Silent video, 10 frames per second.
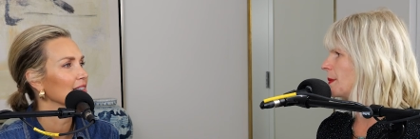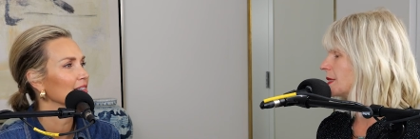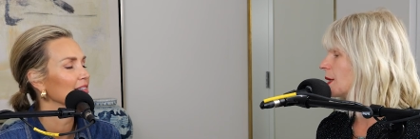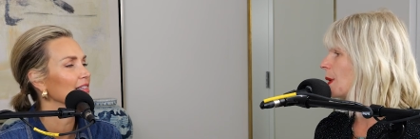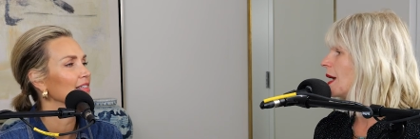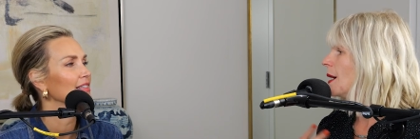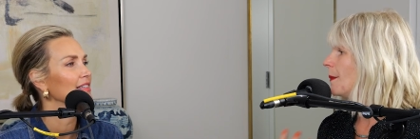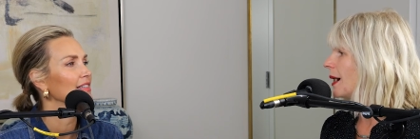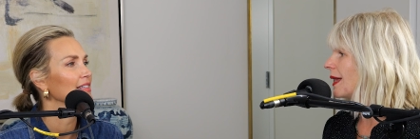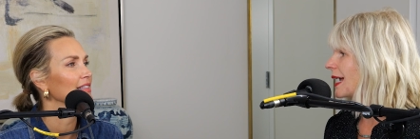Speaker 1: Anyway,
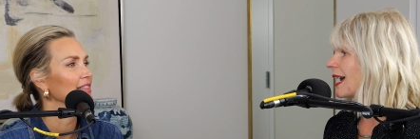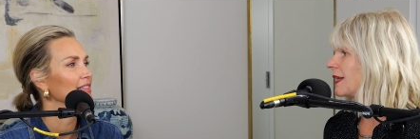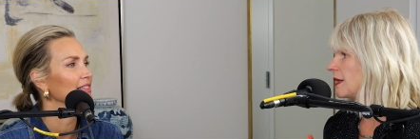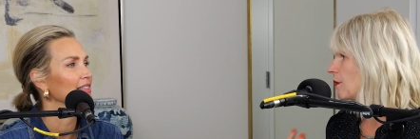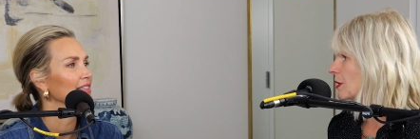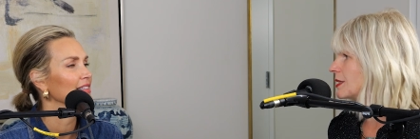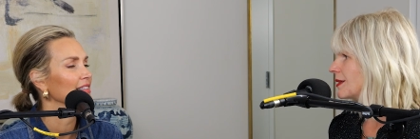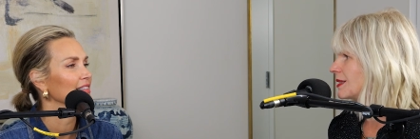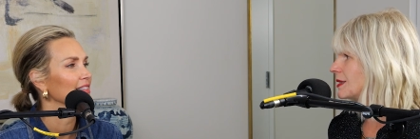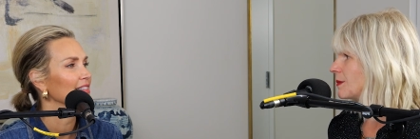but like I love watching
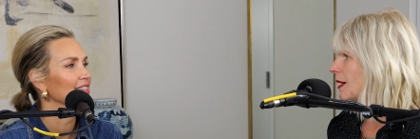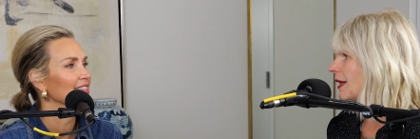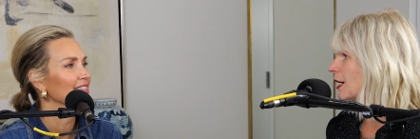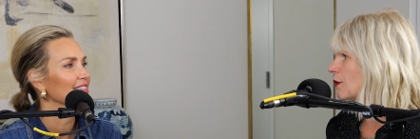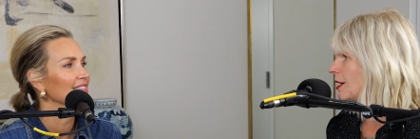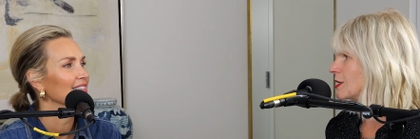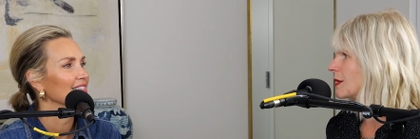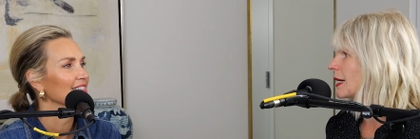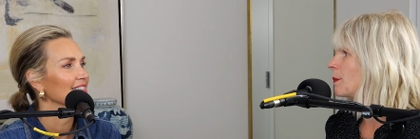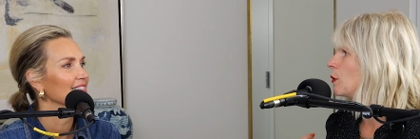things about like creation,
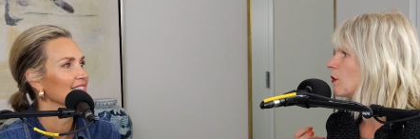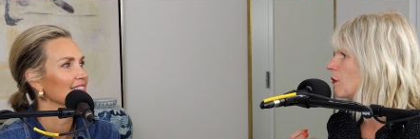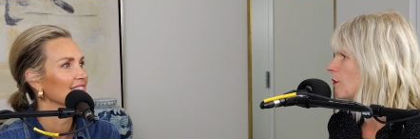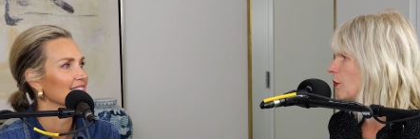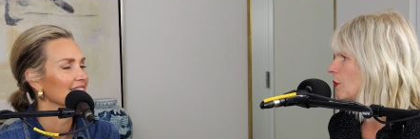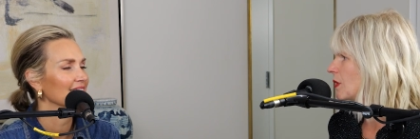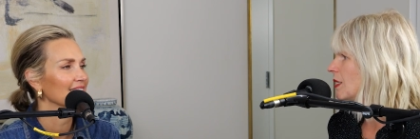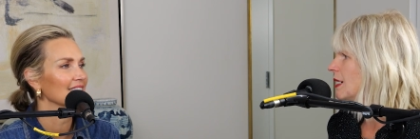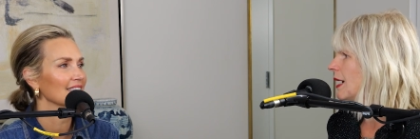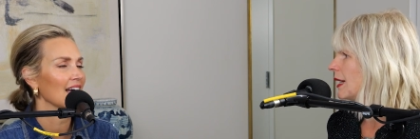like beautiful food.
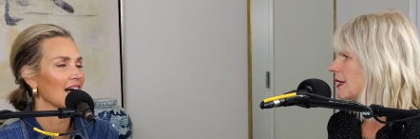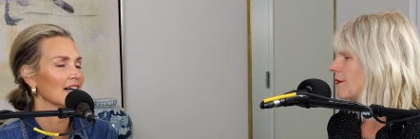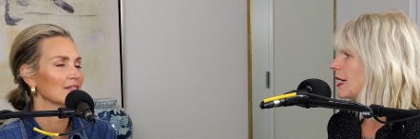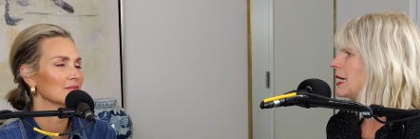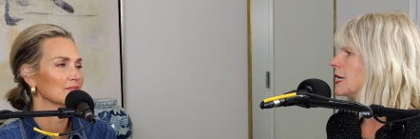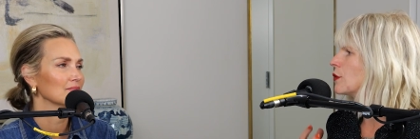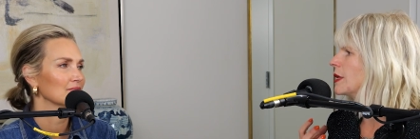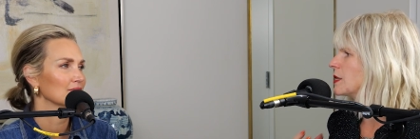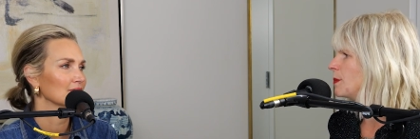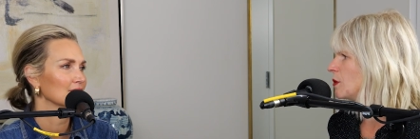Yeah. I love it. And he creates
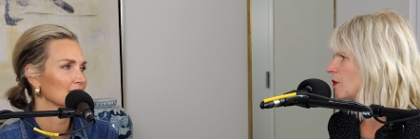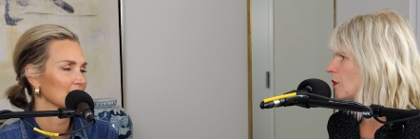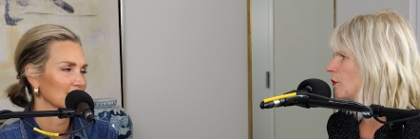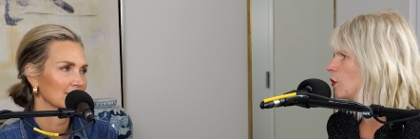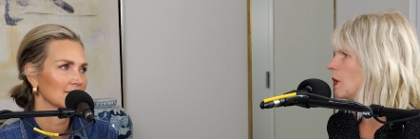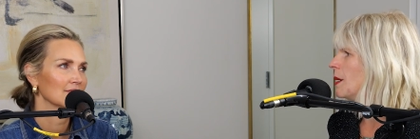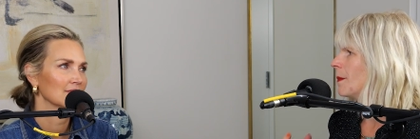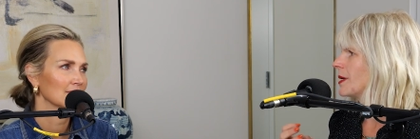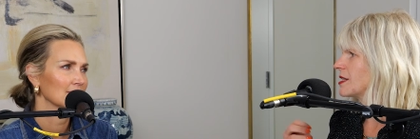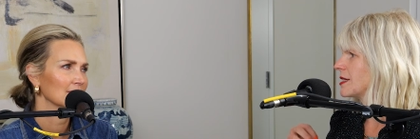beautiful food, but
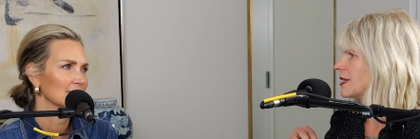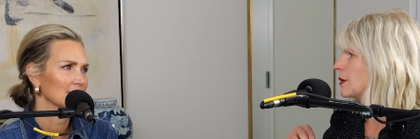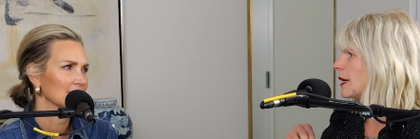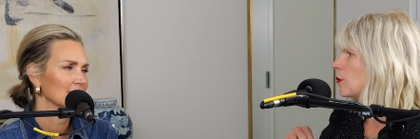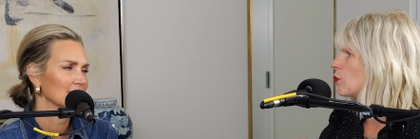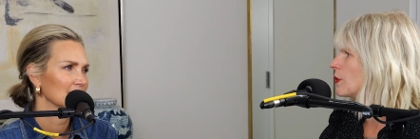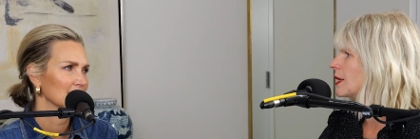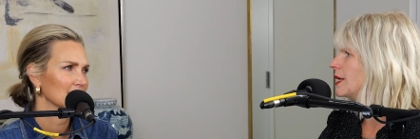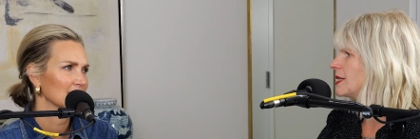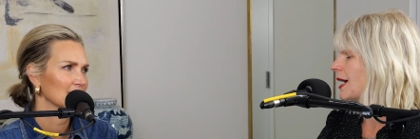it's just in like
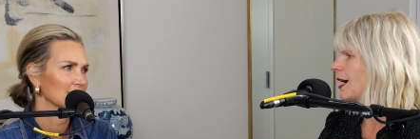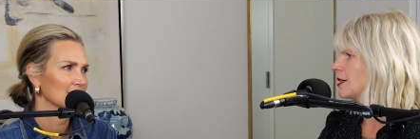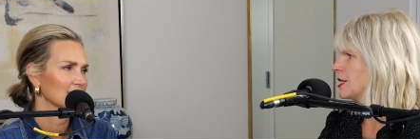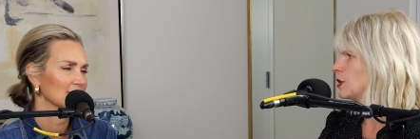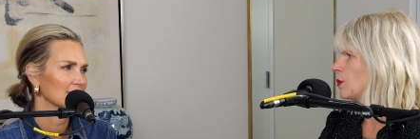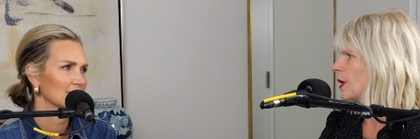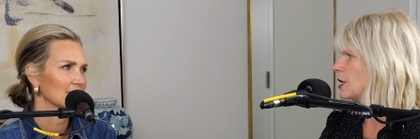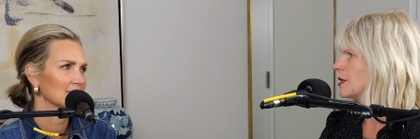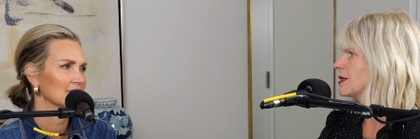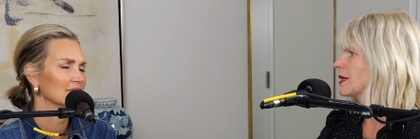really dire
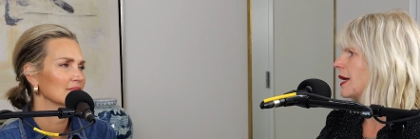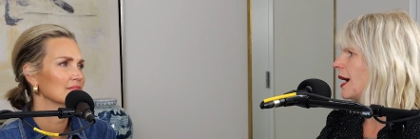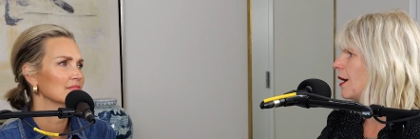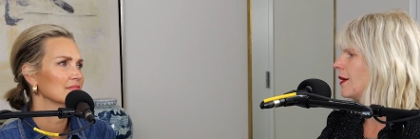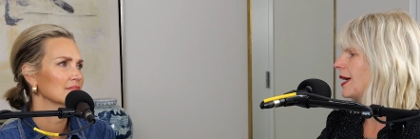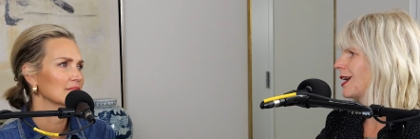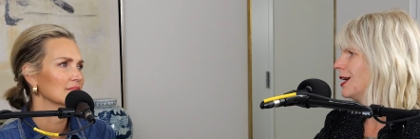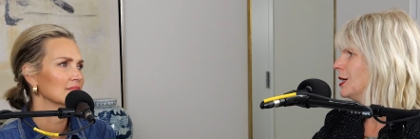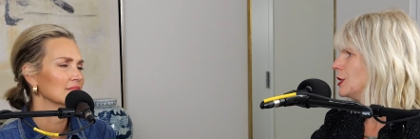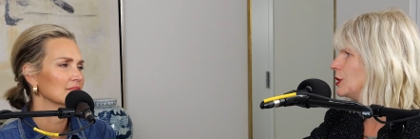situations and how like
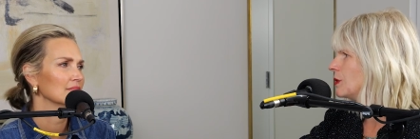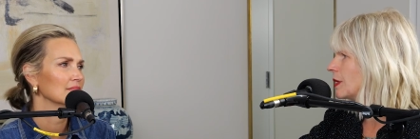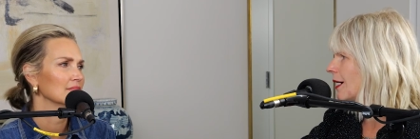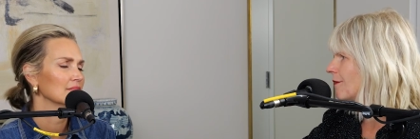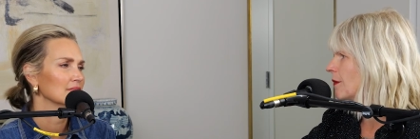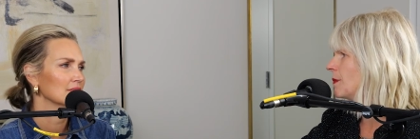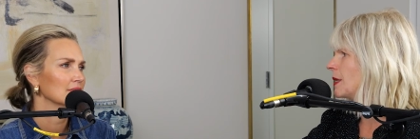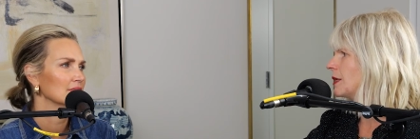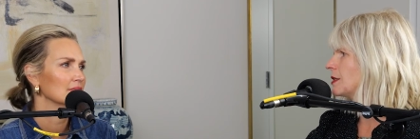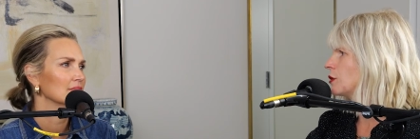do you get from
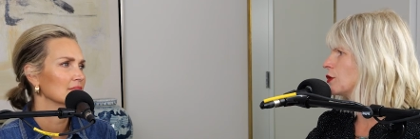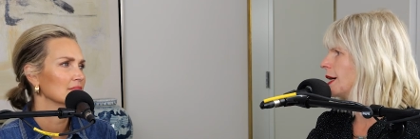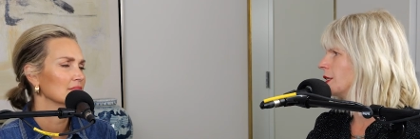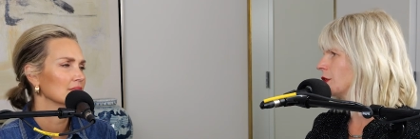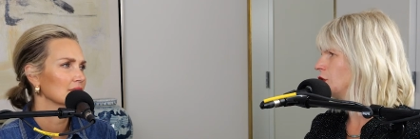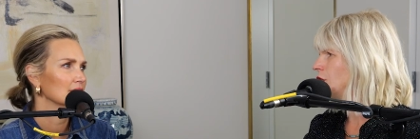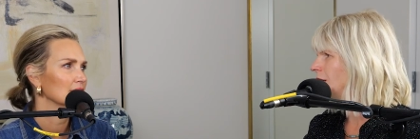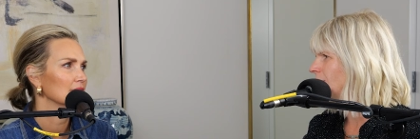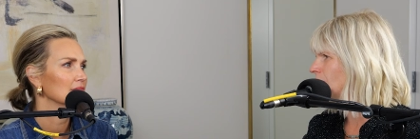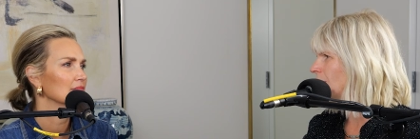this to trying to
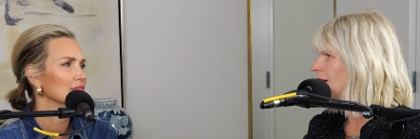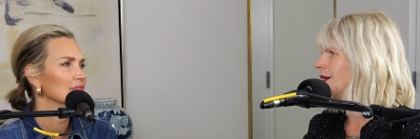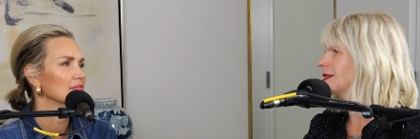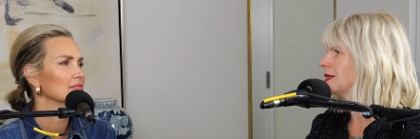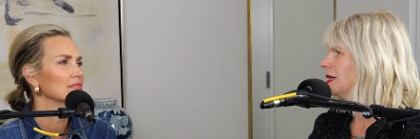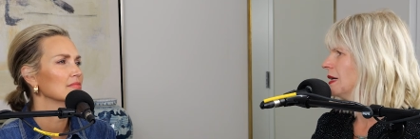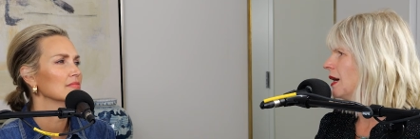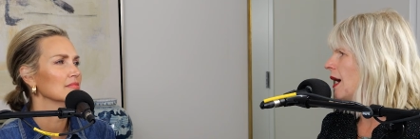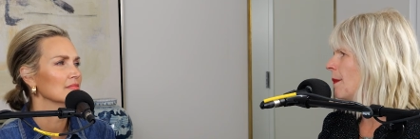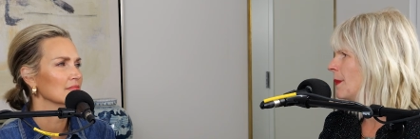achieve greatness
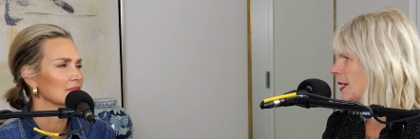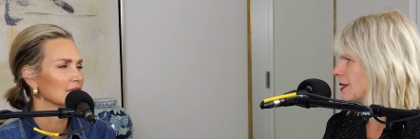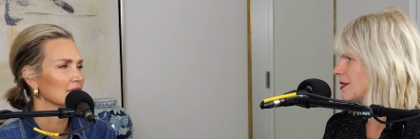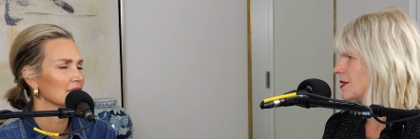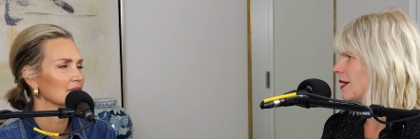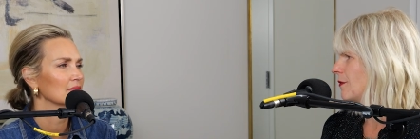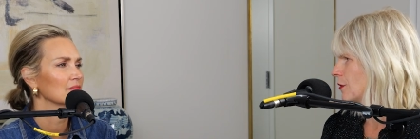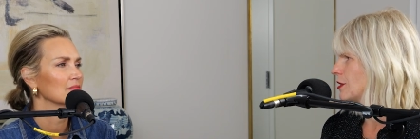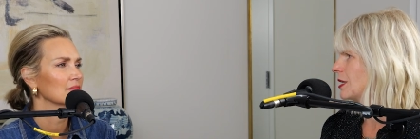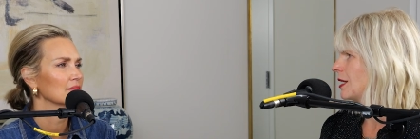mm. amidst mm.
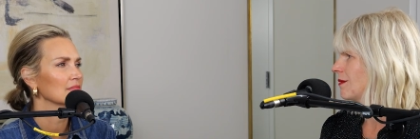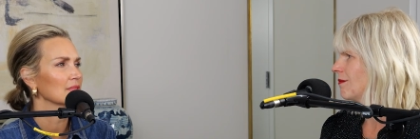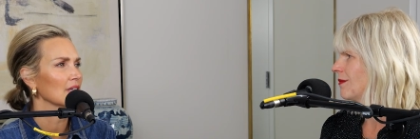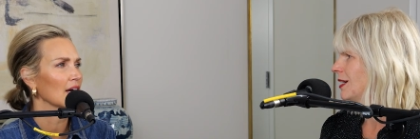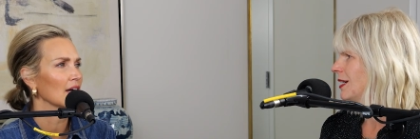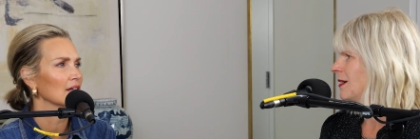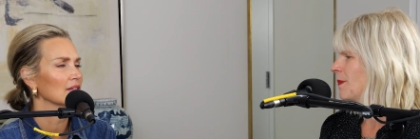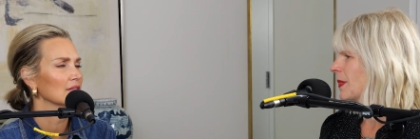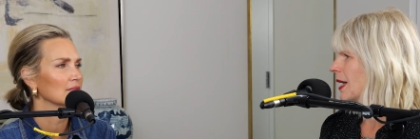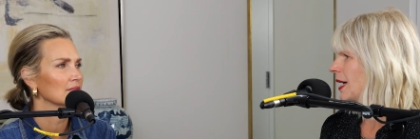adversity. Yeah.
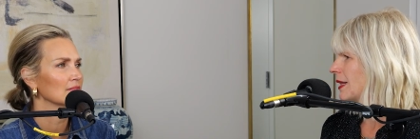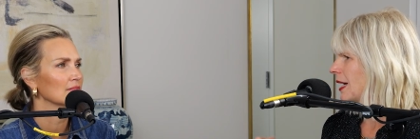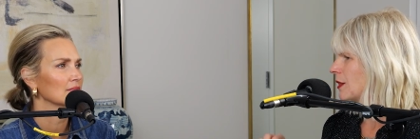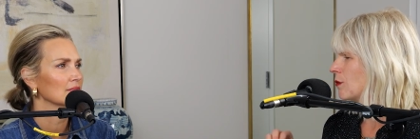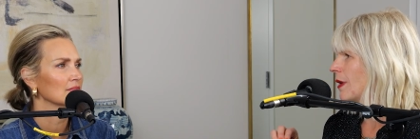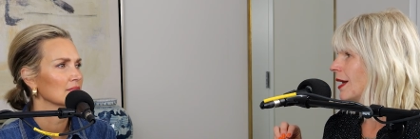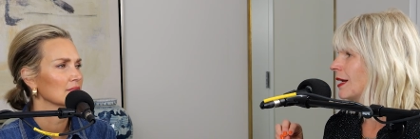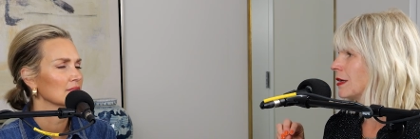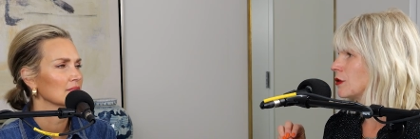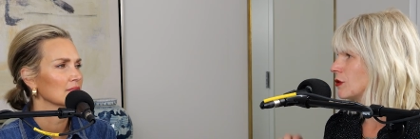And like the writing
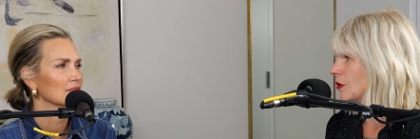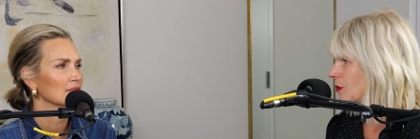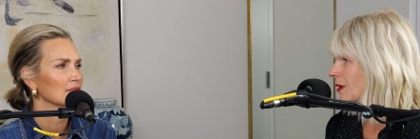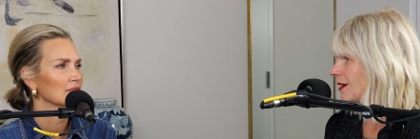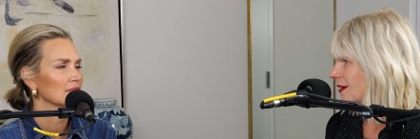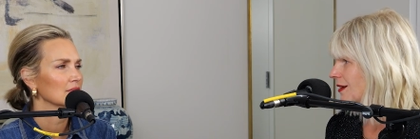is so good